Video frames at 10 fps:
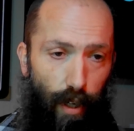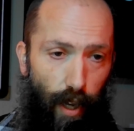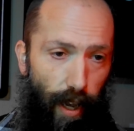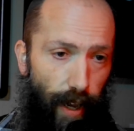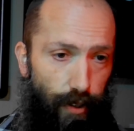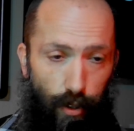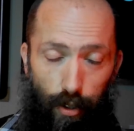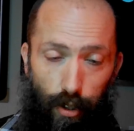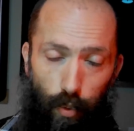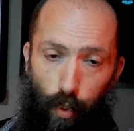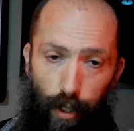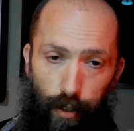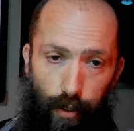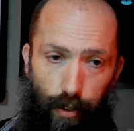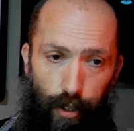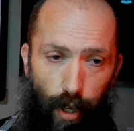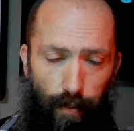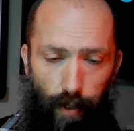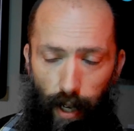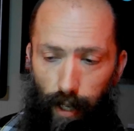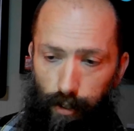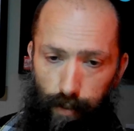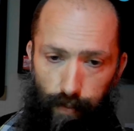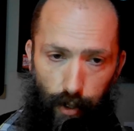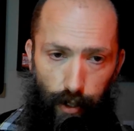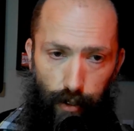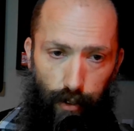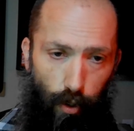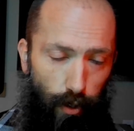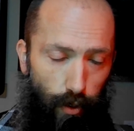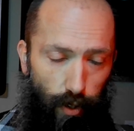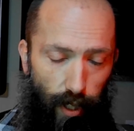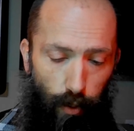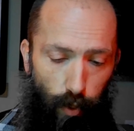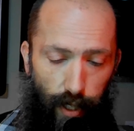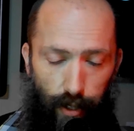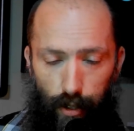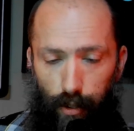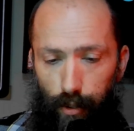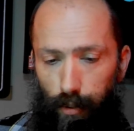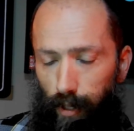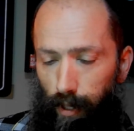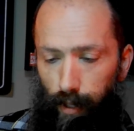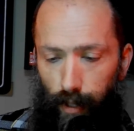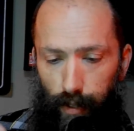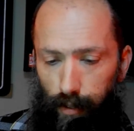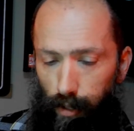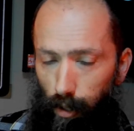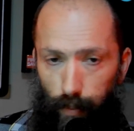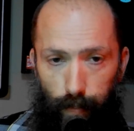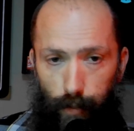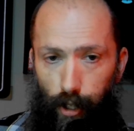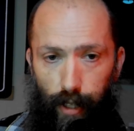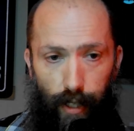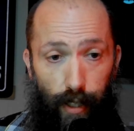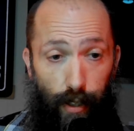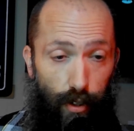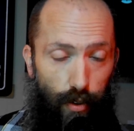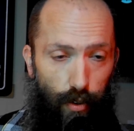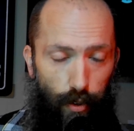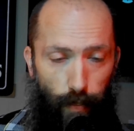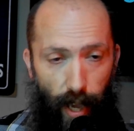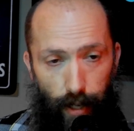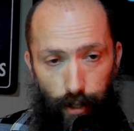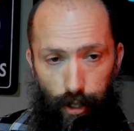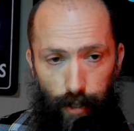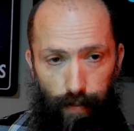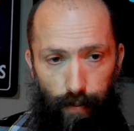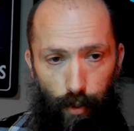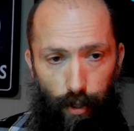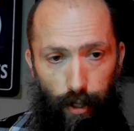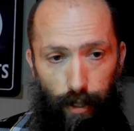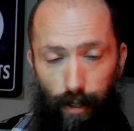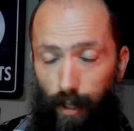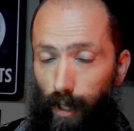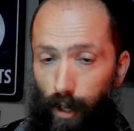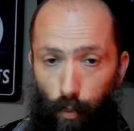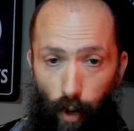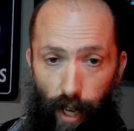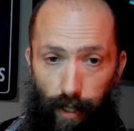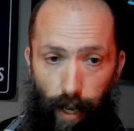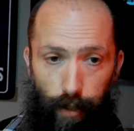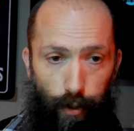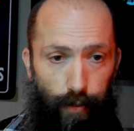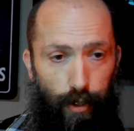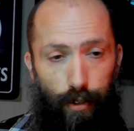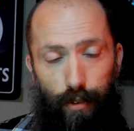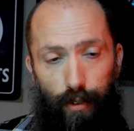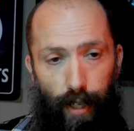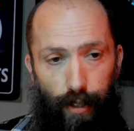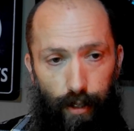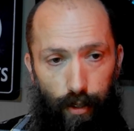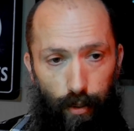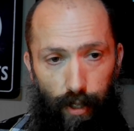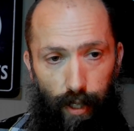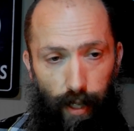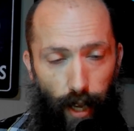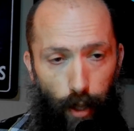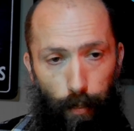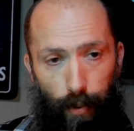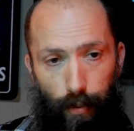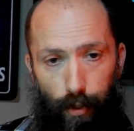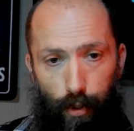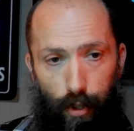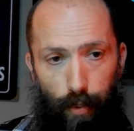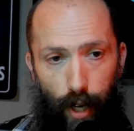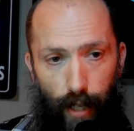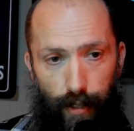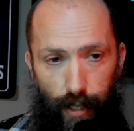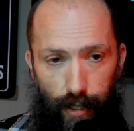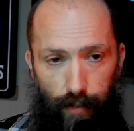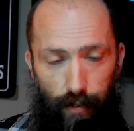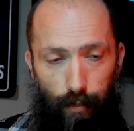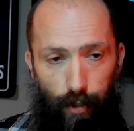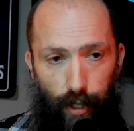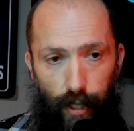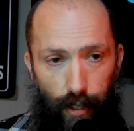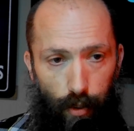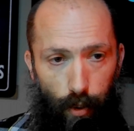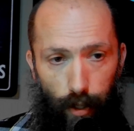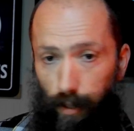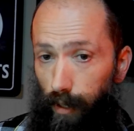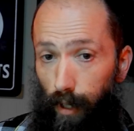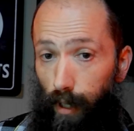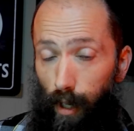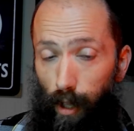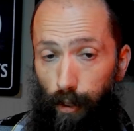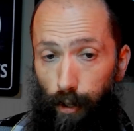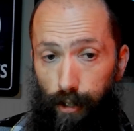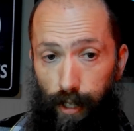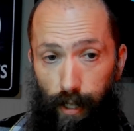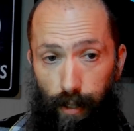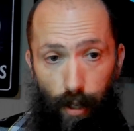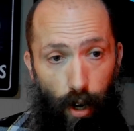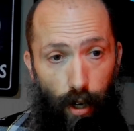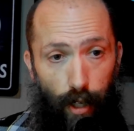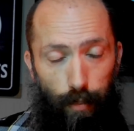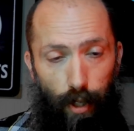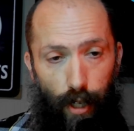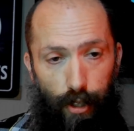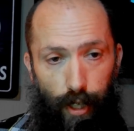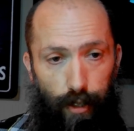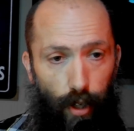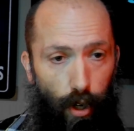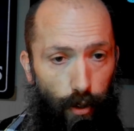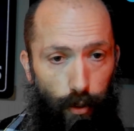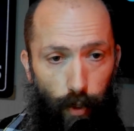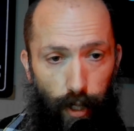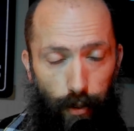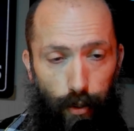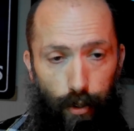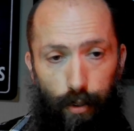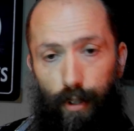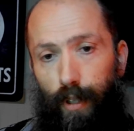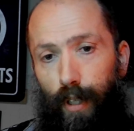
And you can just work through the job files. If you're going through the 8 weeks, you turn it in to the manager for red line review, and you get help through the process of completing your 13R project all the way through